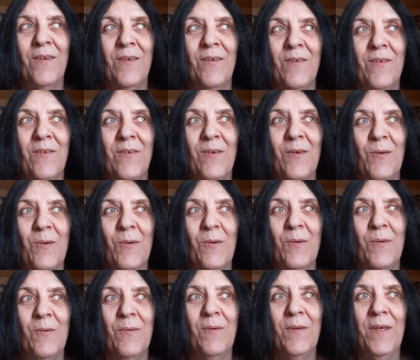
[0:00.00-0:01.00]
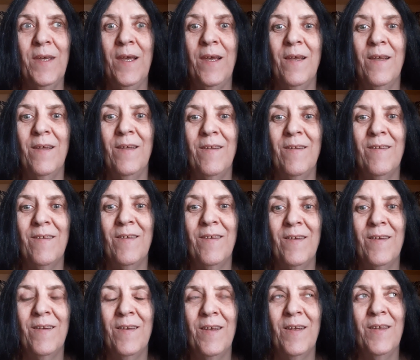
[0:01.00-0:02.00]
So, yeah.
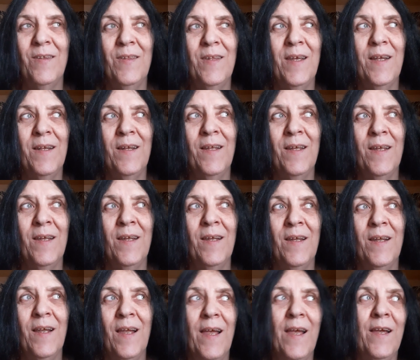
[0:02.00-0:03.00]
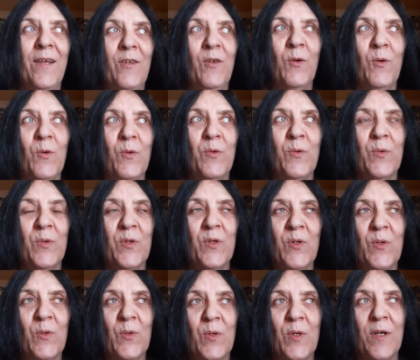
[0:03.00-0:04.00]
And then I had to go up to a
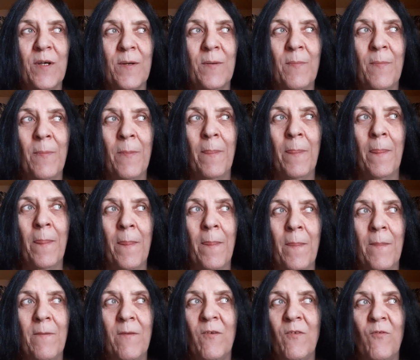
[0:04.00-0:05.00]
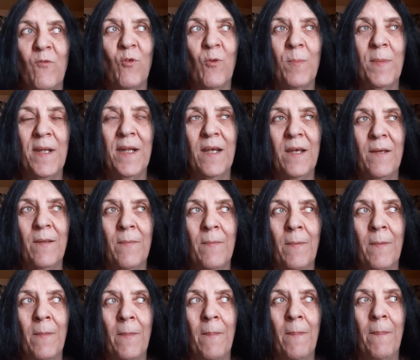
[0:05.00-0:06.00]
store just for a minute,
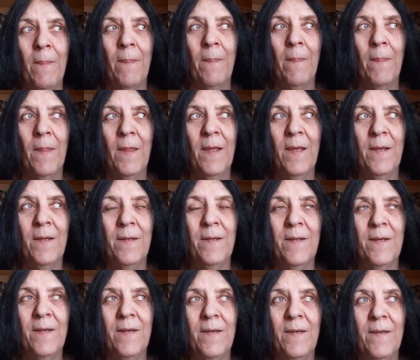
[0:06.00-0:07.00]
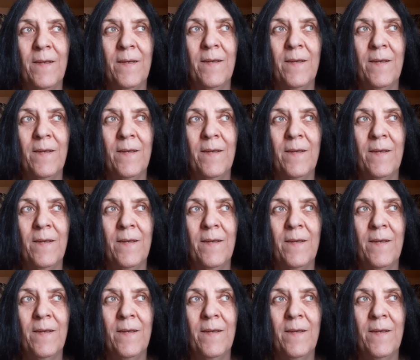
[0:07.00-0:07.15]
and there